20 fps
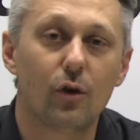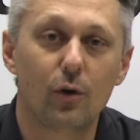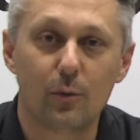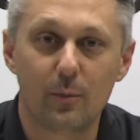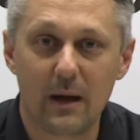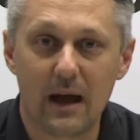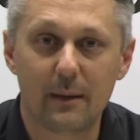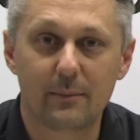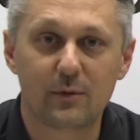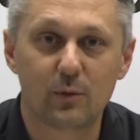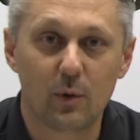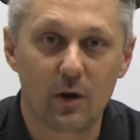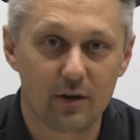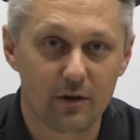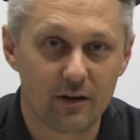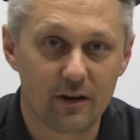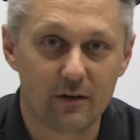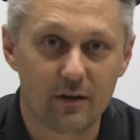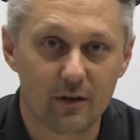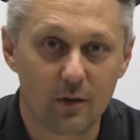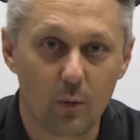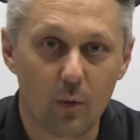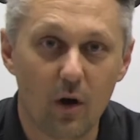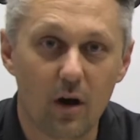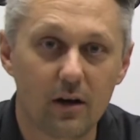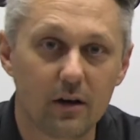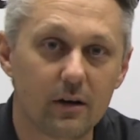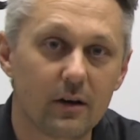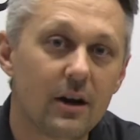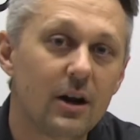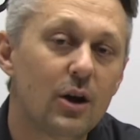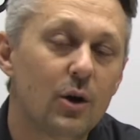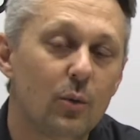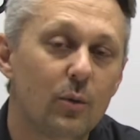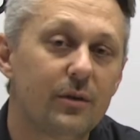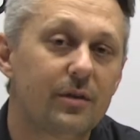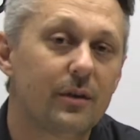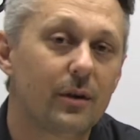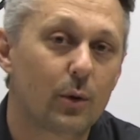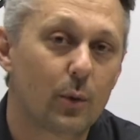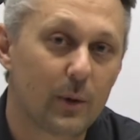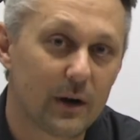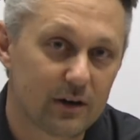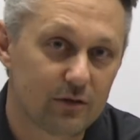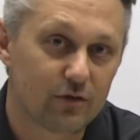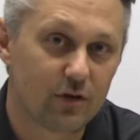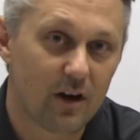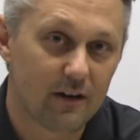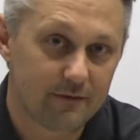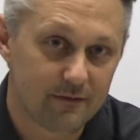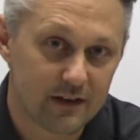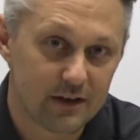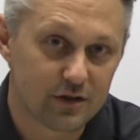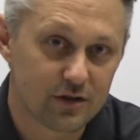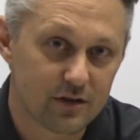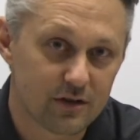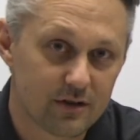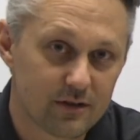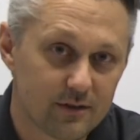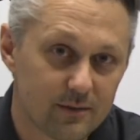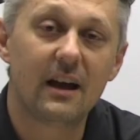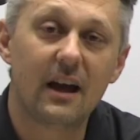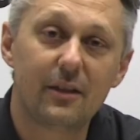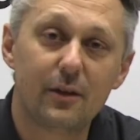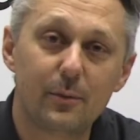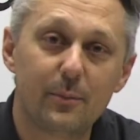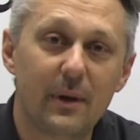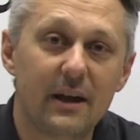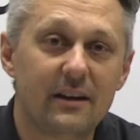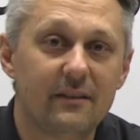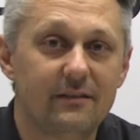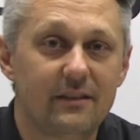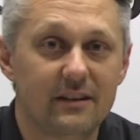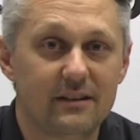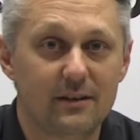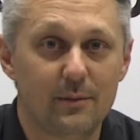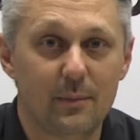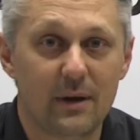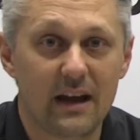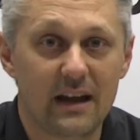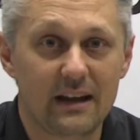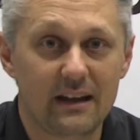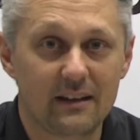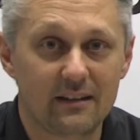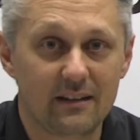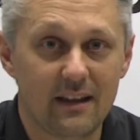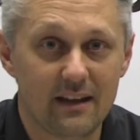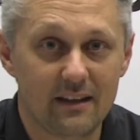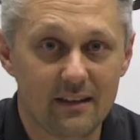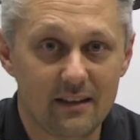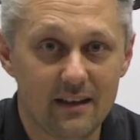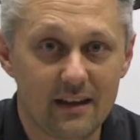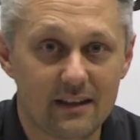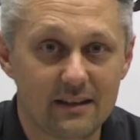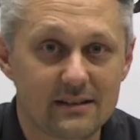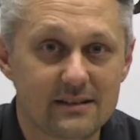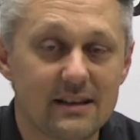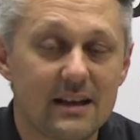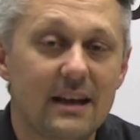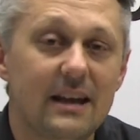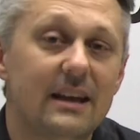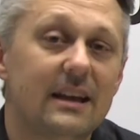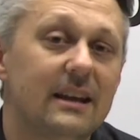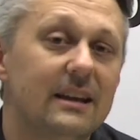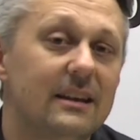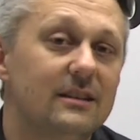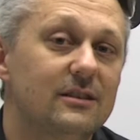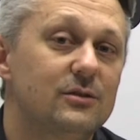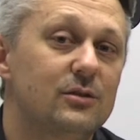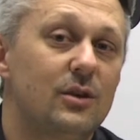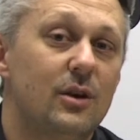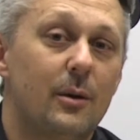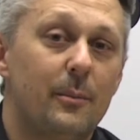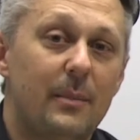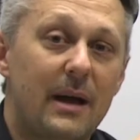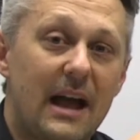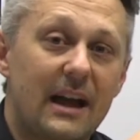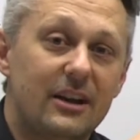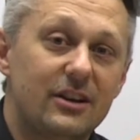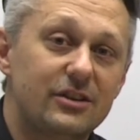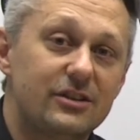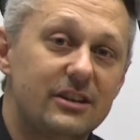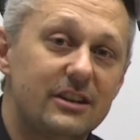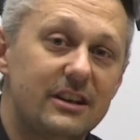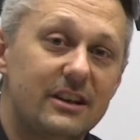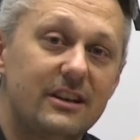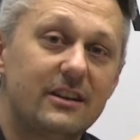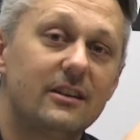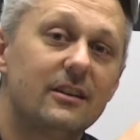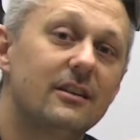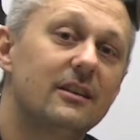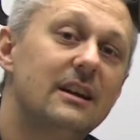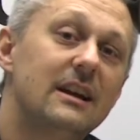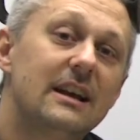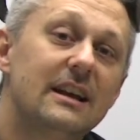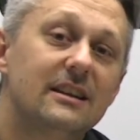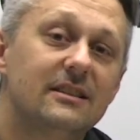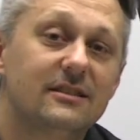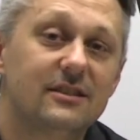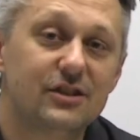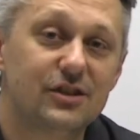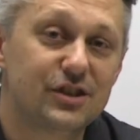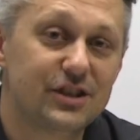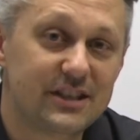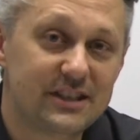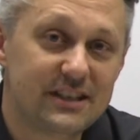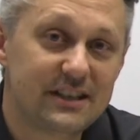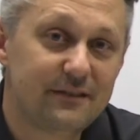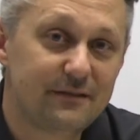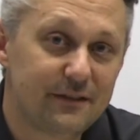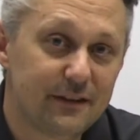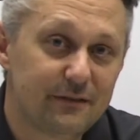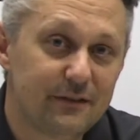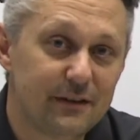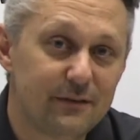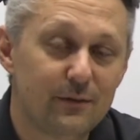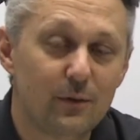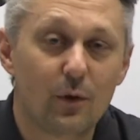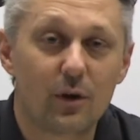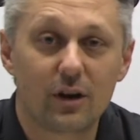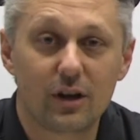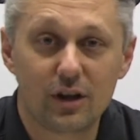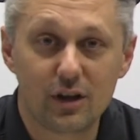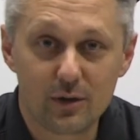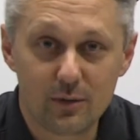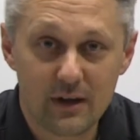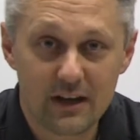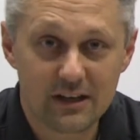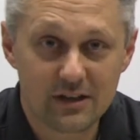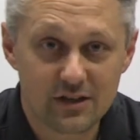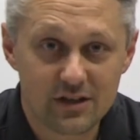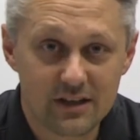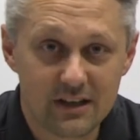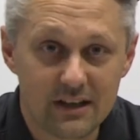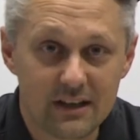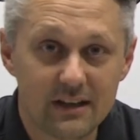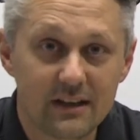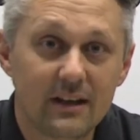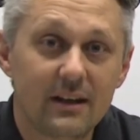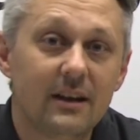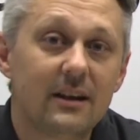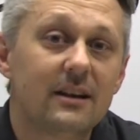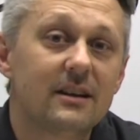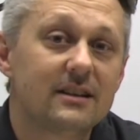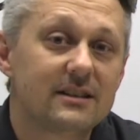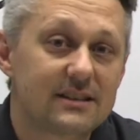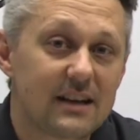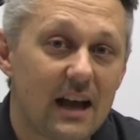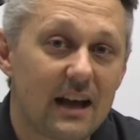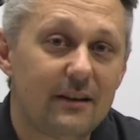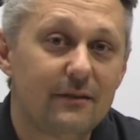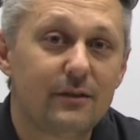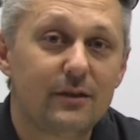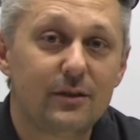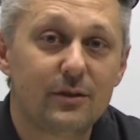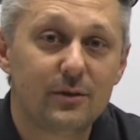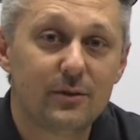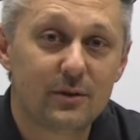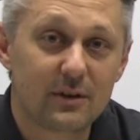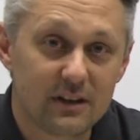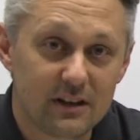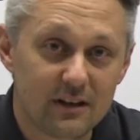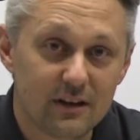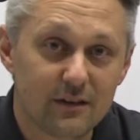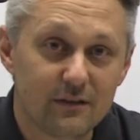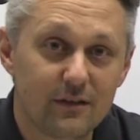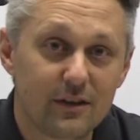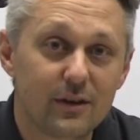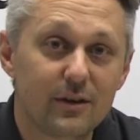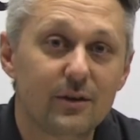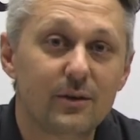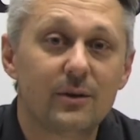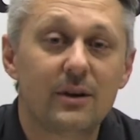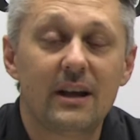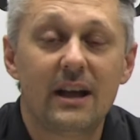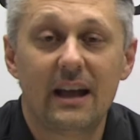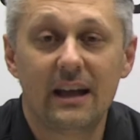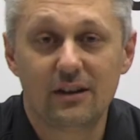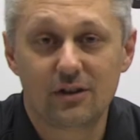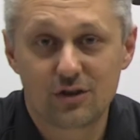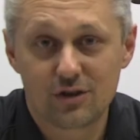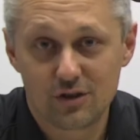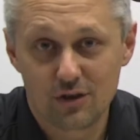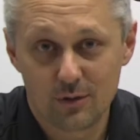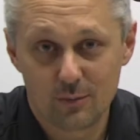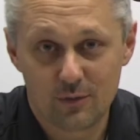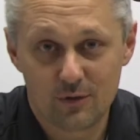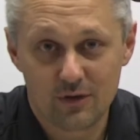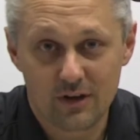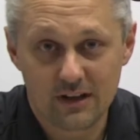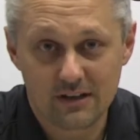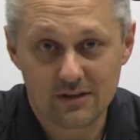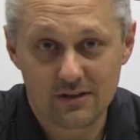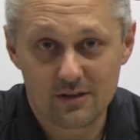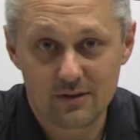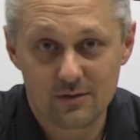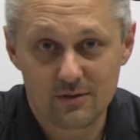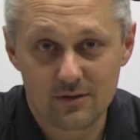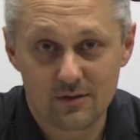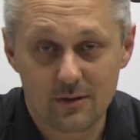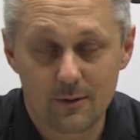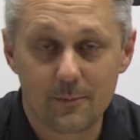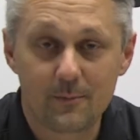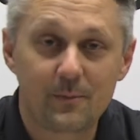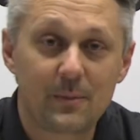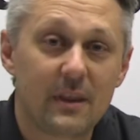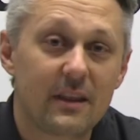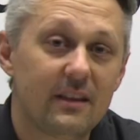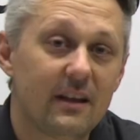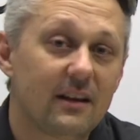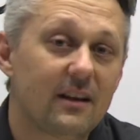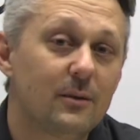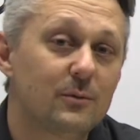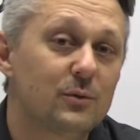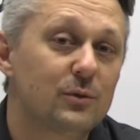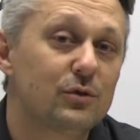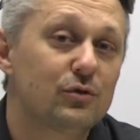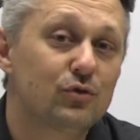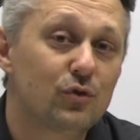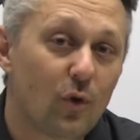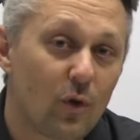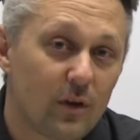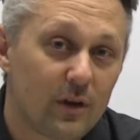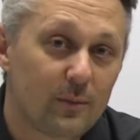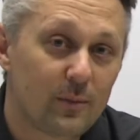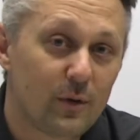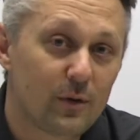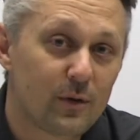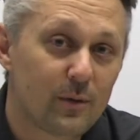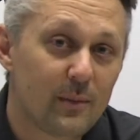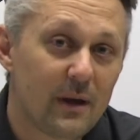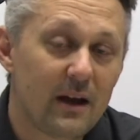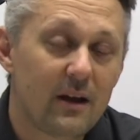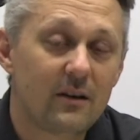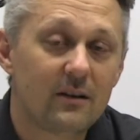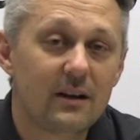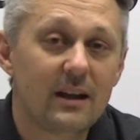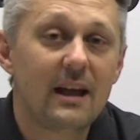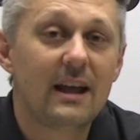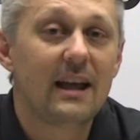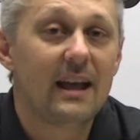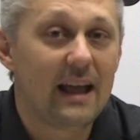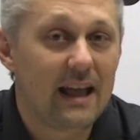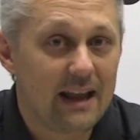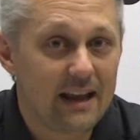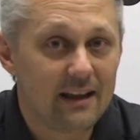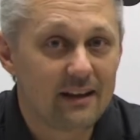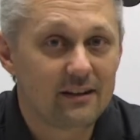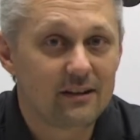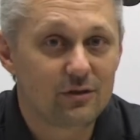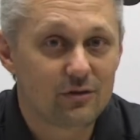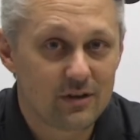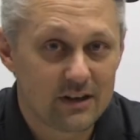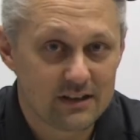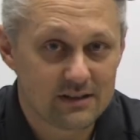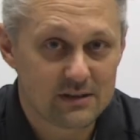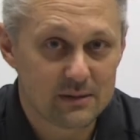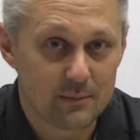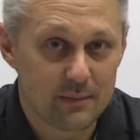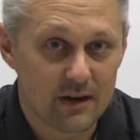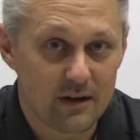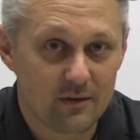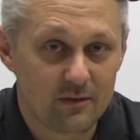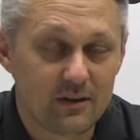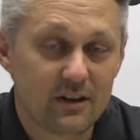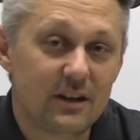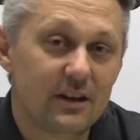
own maps while you're out on the water with their quick draw feature. The other benefit to buying it like this is packaged in here is the GT54 UHD side view, clear view, and chirp transducer that comes with trolling motor mount and a transit mount.